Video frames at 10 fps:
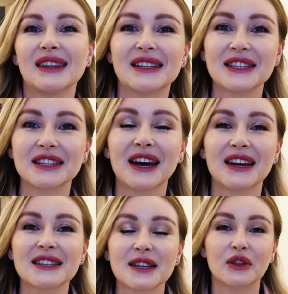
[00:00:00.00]
That's it,
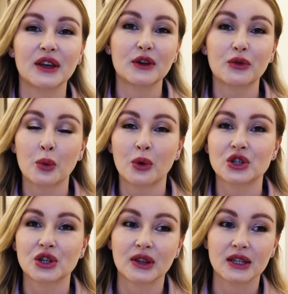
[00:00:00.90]
guys. Thank you for
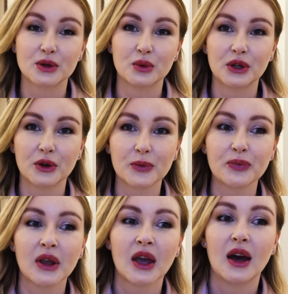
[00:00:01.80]
watching this video.
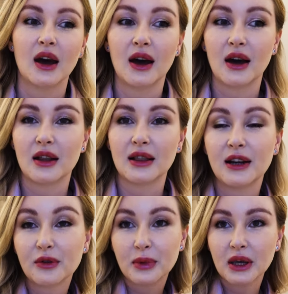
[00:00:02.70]

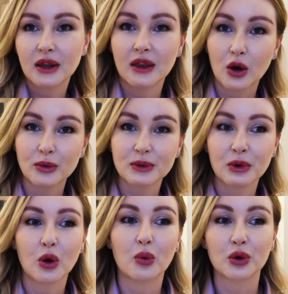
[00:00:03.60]
Leave me in the comments
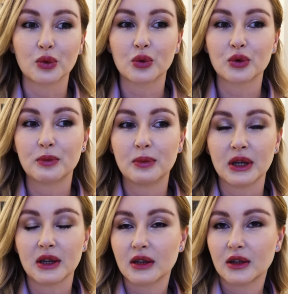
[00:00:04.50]
below what would
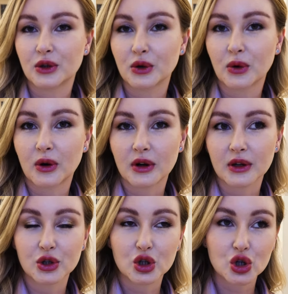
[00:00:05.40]
be
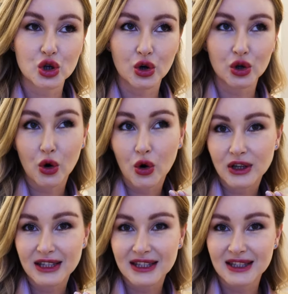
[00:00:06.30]
your
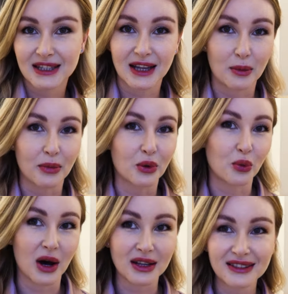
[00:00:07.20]
choice number
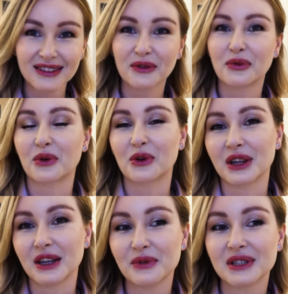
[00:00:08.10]
one for
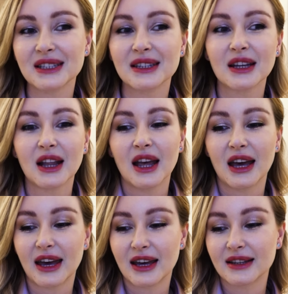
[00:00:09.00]
gifting,
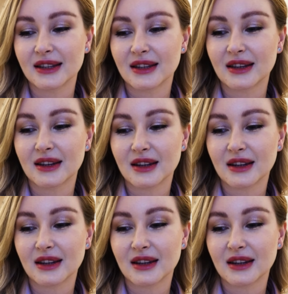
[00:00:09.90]
and